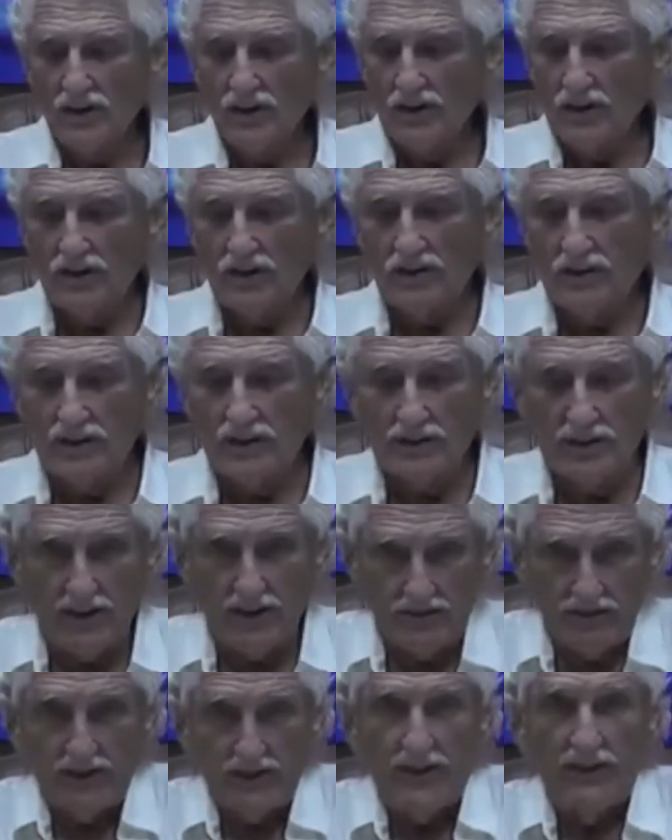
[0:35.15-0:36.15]

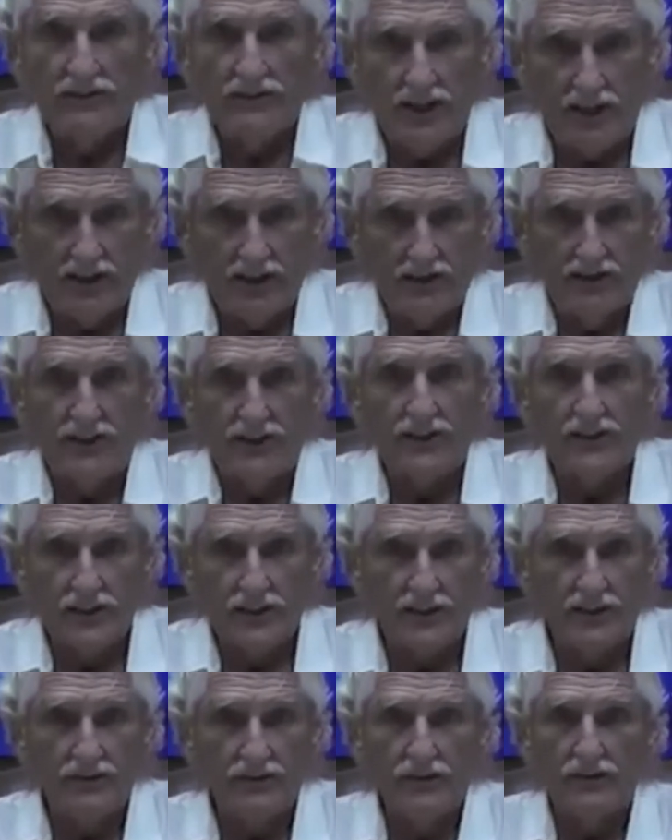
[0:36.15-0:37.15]
that gives energy to
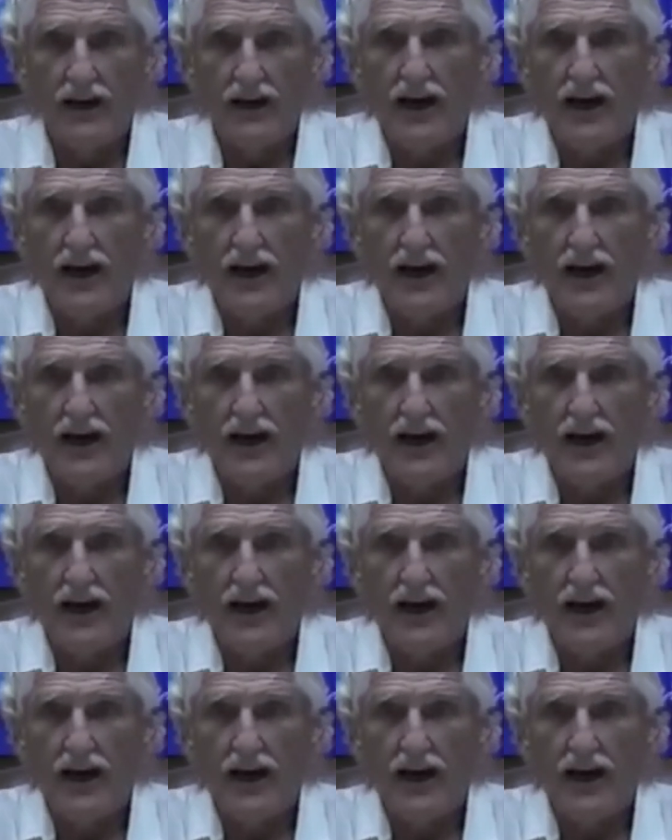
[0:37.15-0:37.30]
different